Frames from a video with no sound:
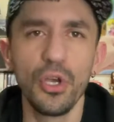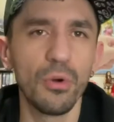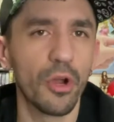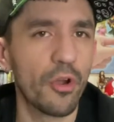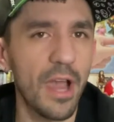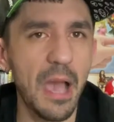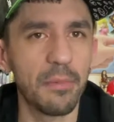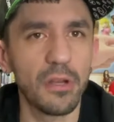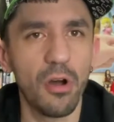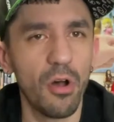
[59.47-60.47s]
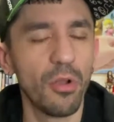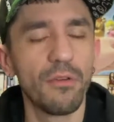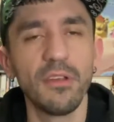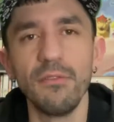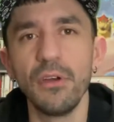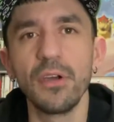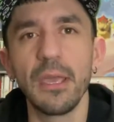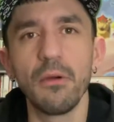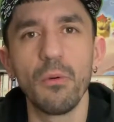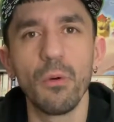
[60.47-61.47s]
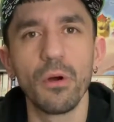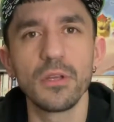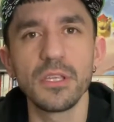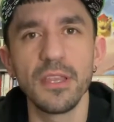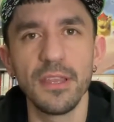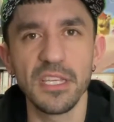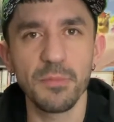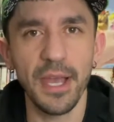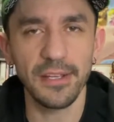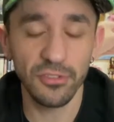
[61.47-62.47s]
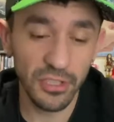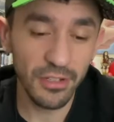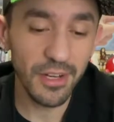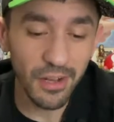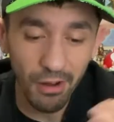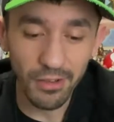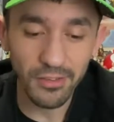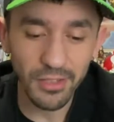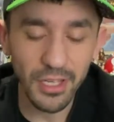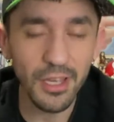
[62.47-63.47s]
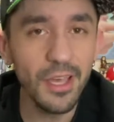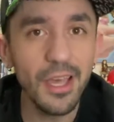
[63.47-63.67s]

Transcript: who are crapping all over the Video Game Awards this past year, and honestly,